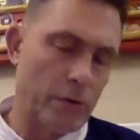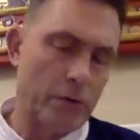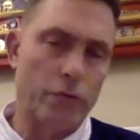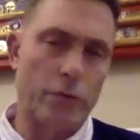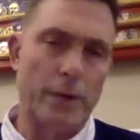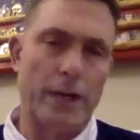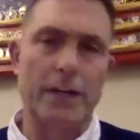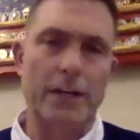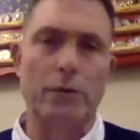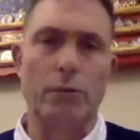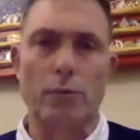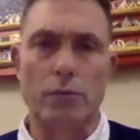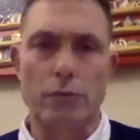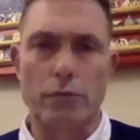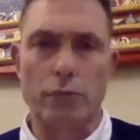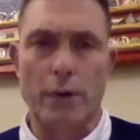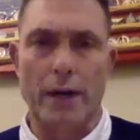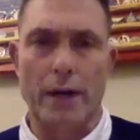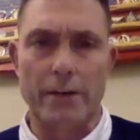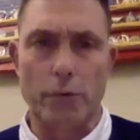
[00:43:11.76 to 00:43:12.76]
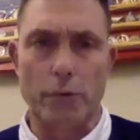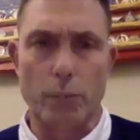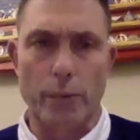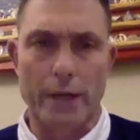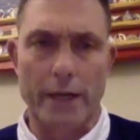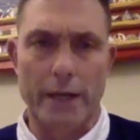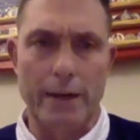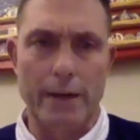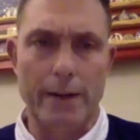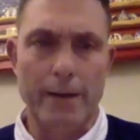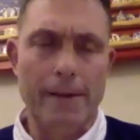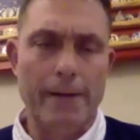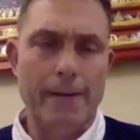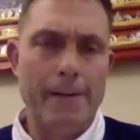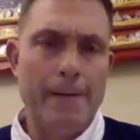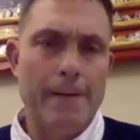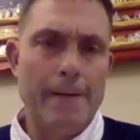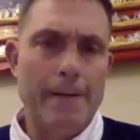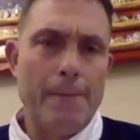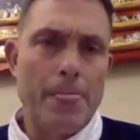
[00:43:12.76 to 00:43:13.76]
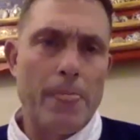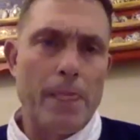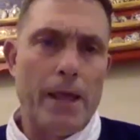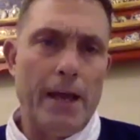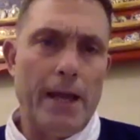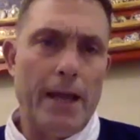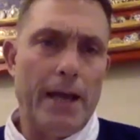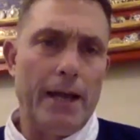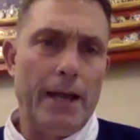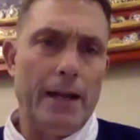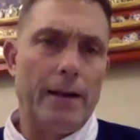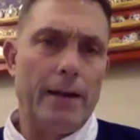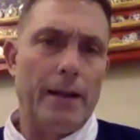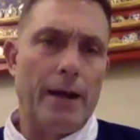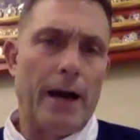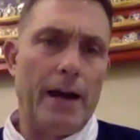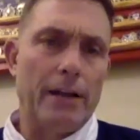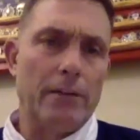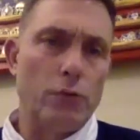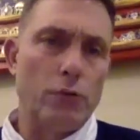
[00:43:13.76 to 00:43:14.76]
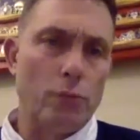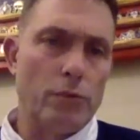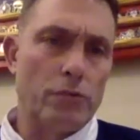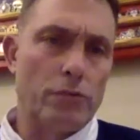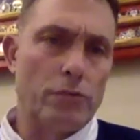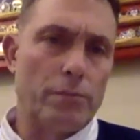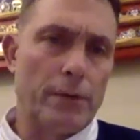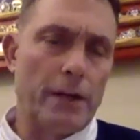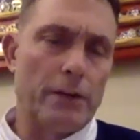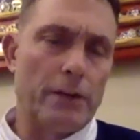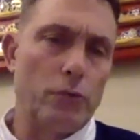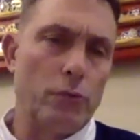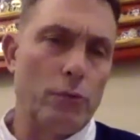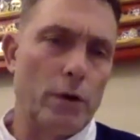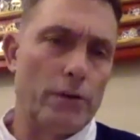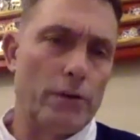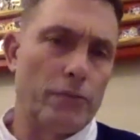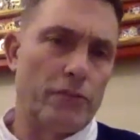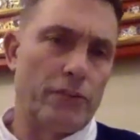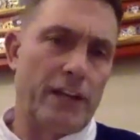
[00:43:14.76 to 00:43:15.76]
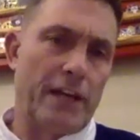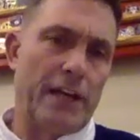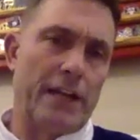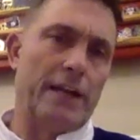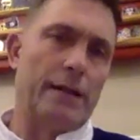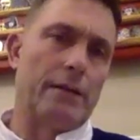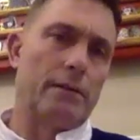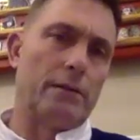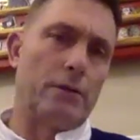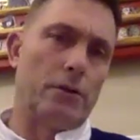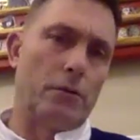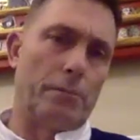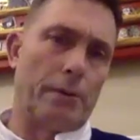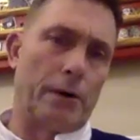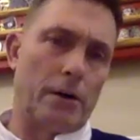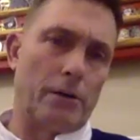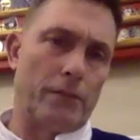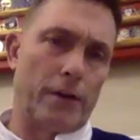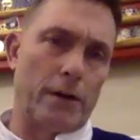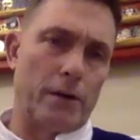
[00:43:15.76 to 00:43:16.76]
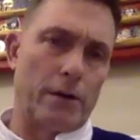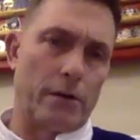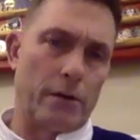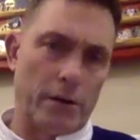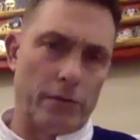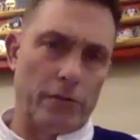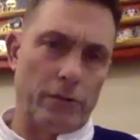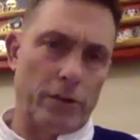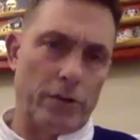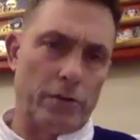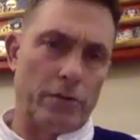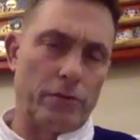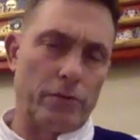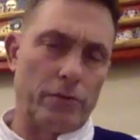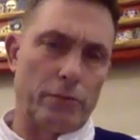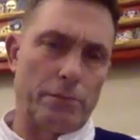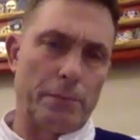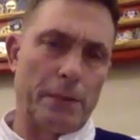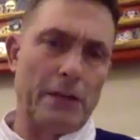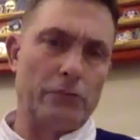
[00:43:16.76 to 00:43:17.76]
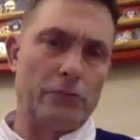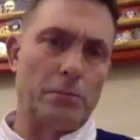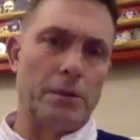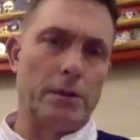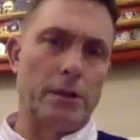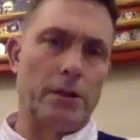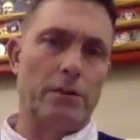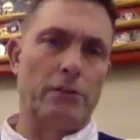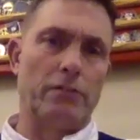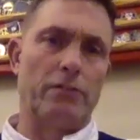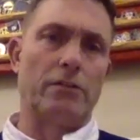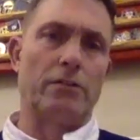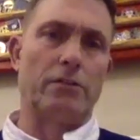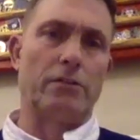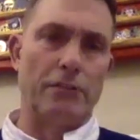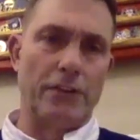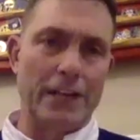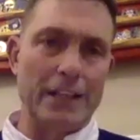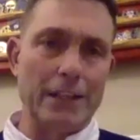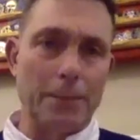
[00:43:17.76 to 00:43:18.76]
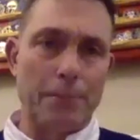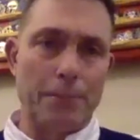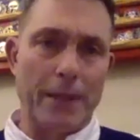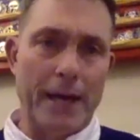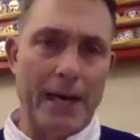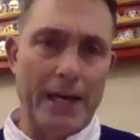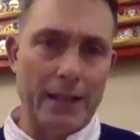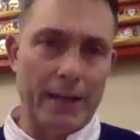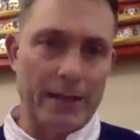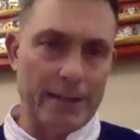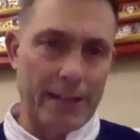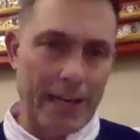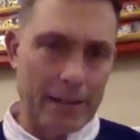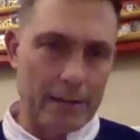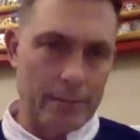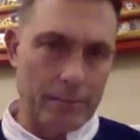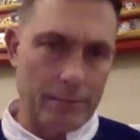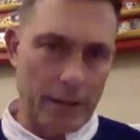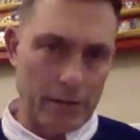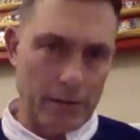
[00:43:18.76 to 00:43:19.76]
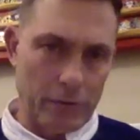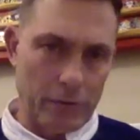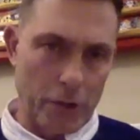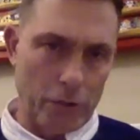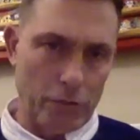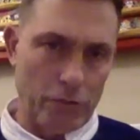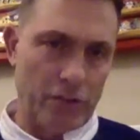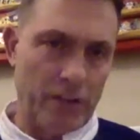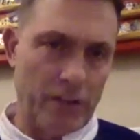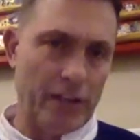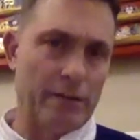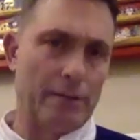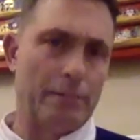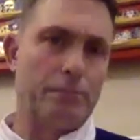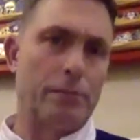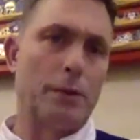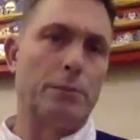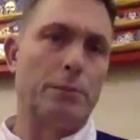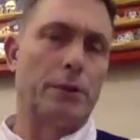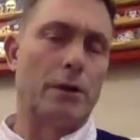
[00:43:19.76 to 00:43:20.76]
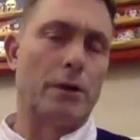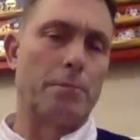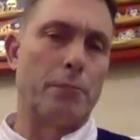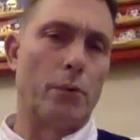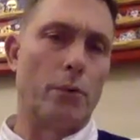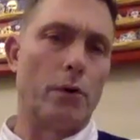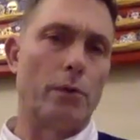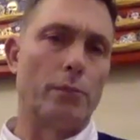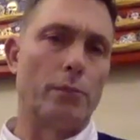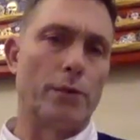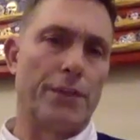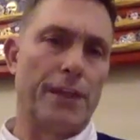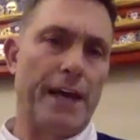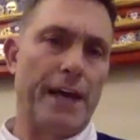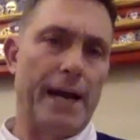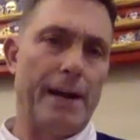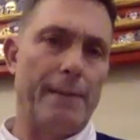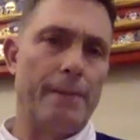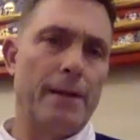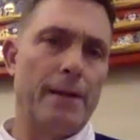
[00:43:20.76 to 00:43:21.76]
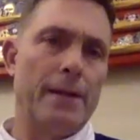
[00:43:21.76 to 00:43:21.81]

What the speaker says: trying to win. And I do understand that, part of our as leaders responsibility is to develop that. Like, not, as Coach said, people aren't born with that.